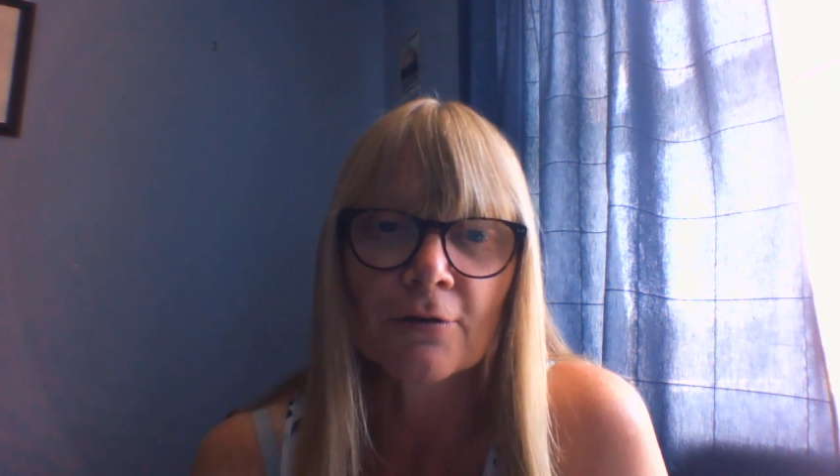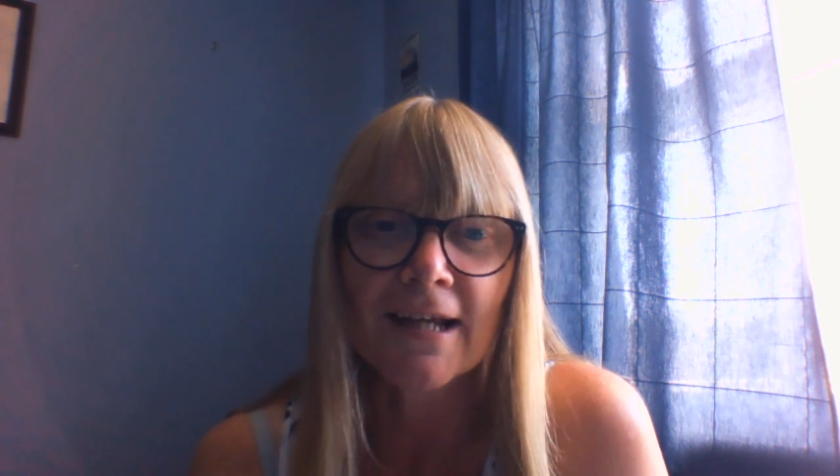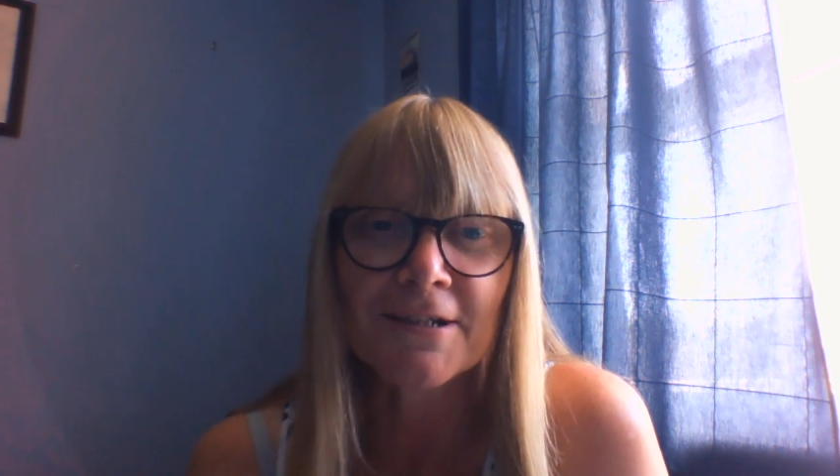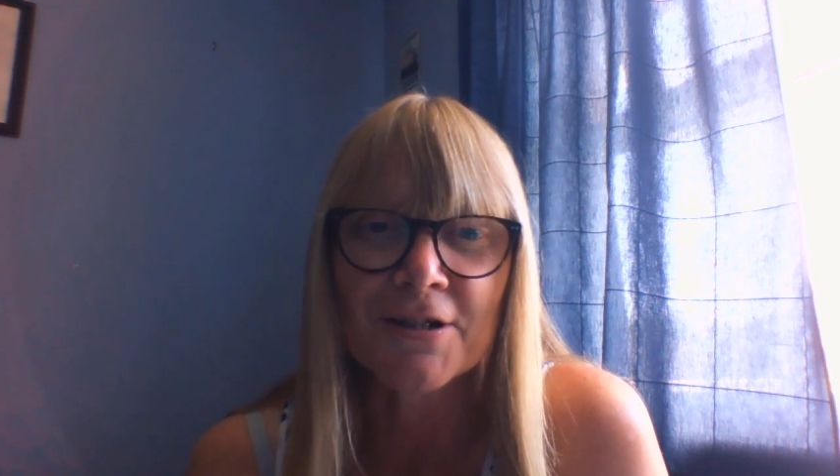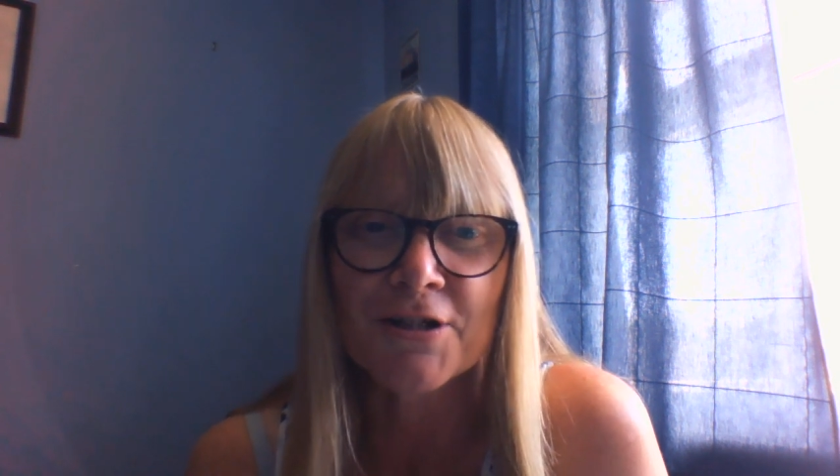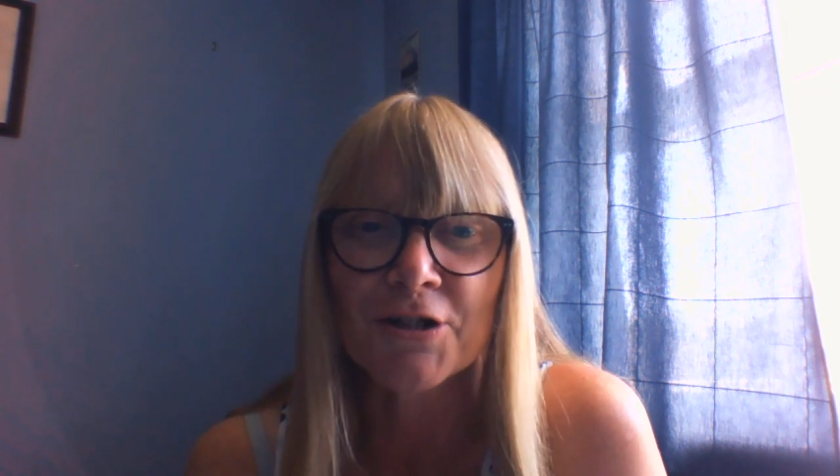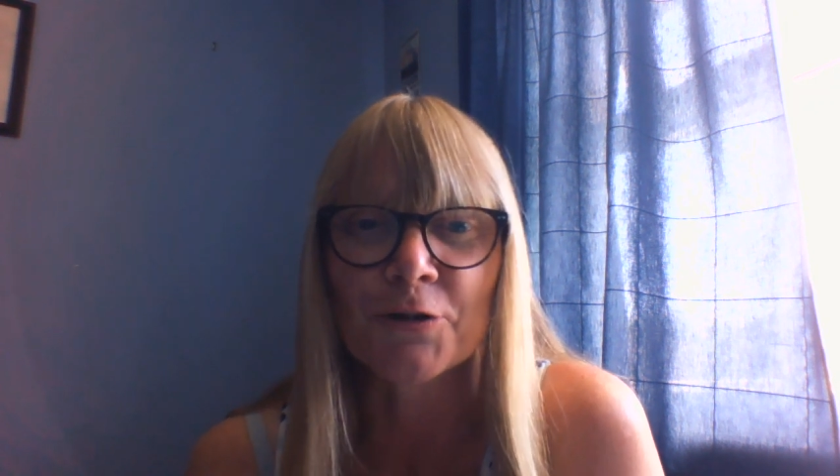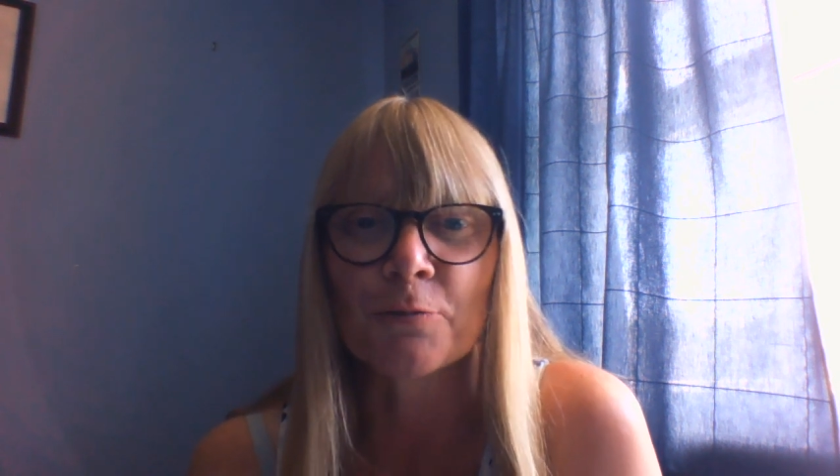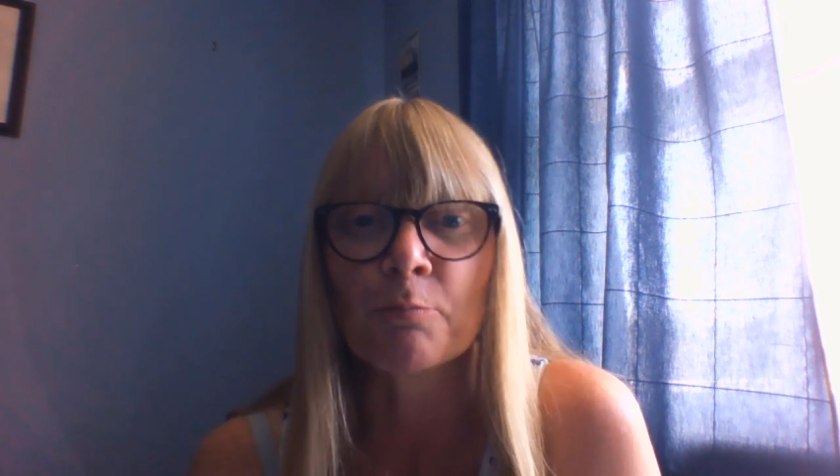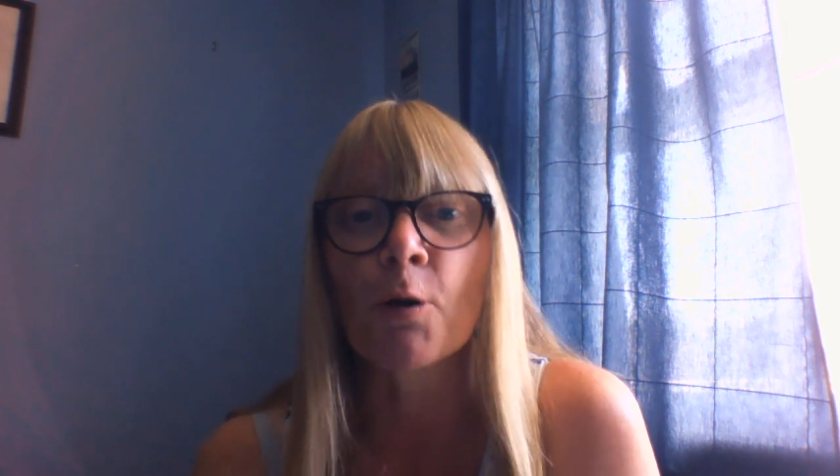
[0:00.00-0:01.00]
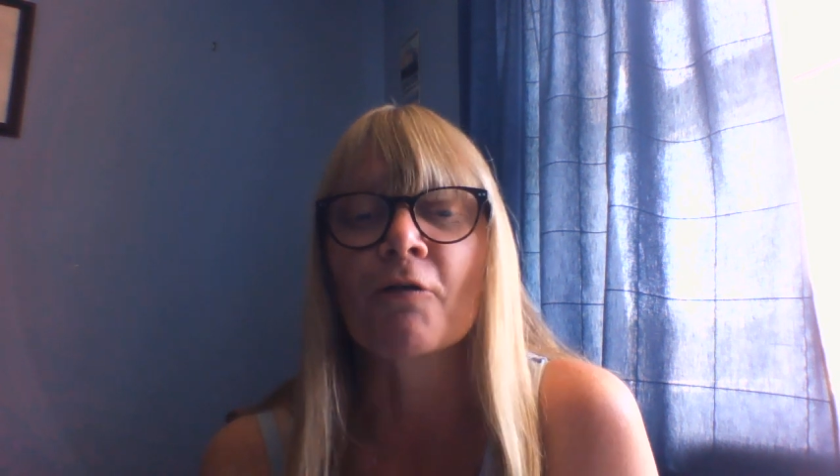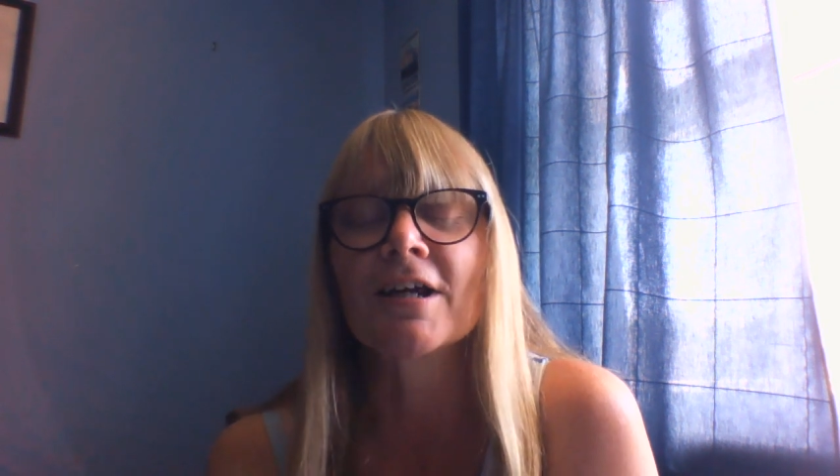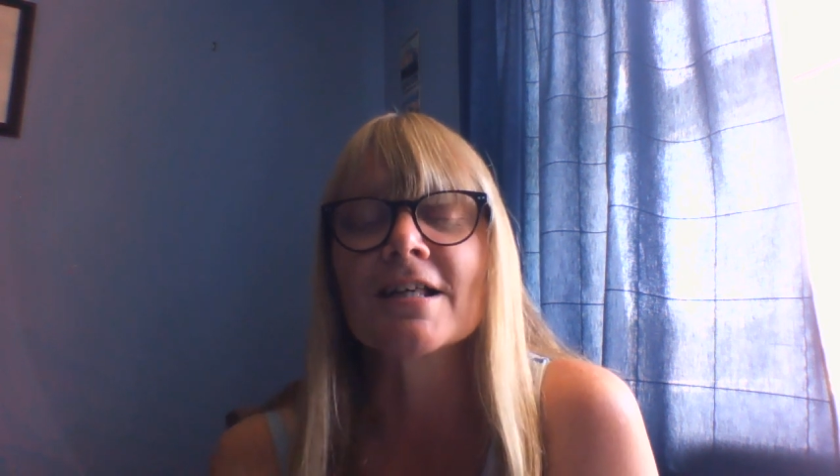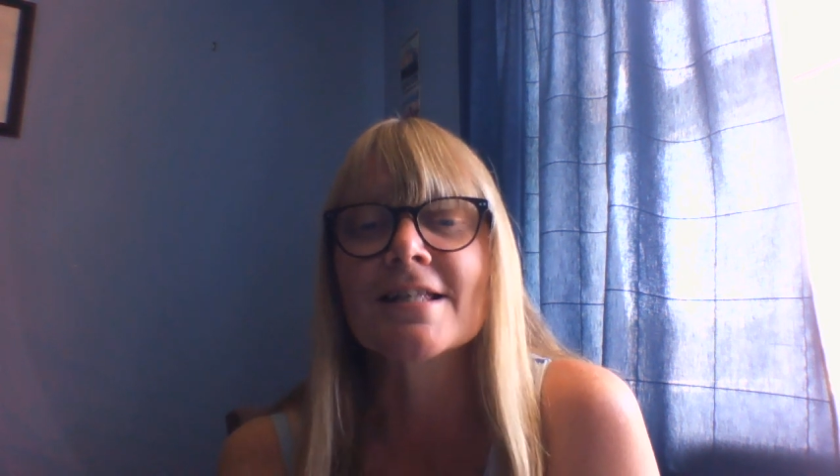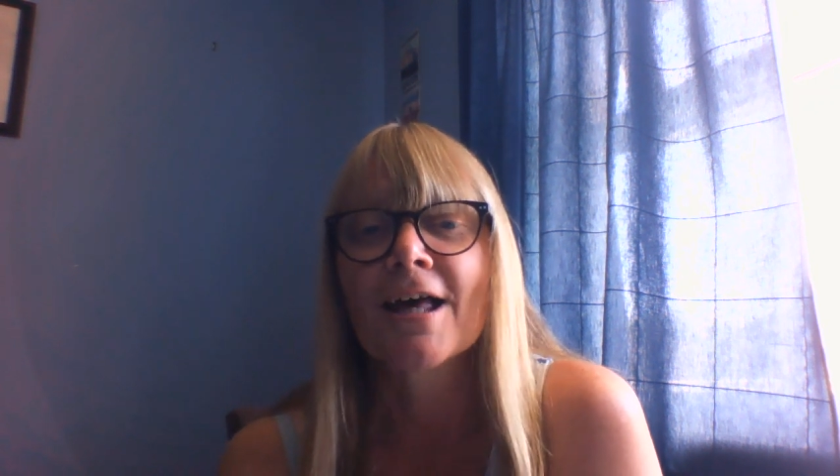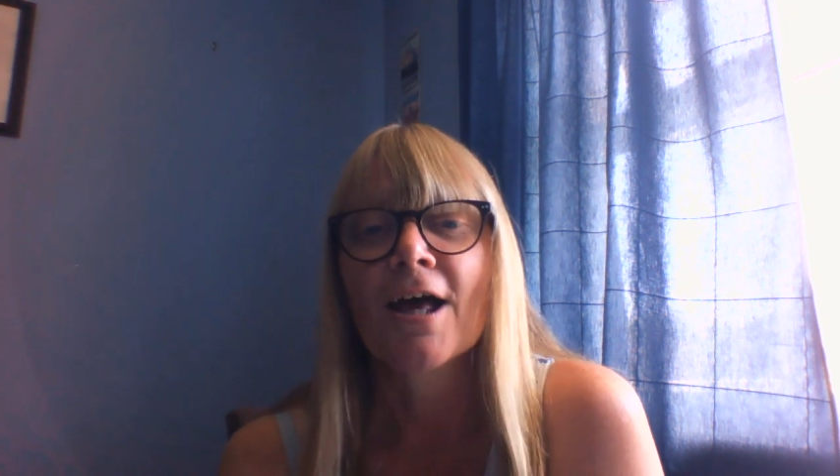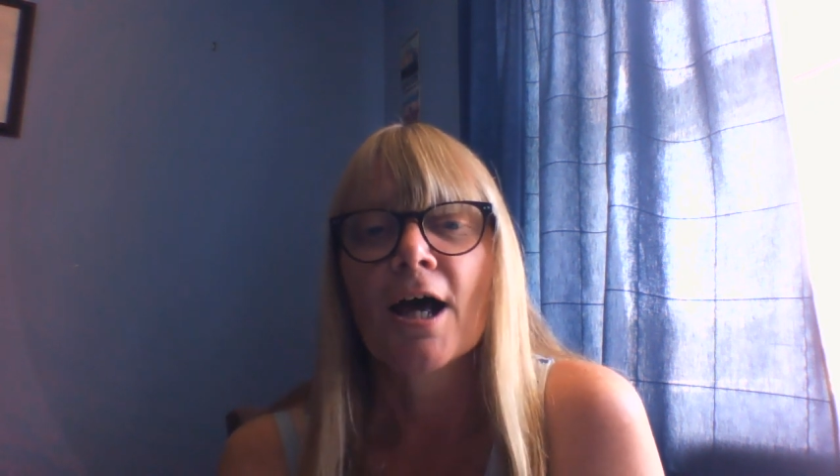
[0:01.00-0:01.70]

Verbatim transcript: letters to Boris,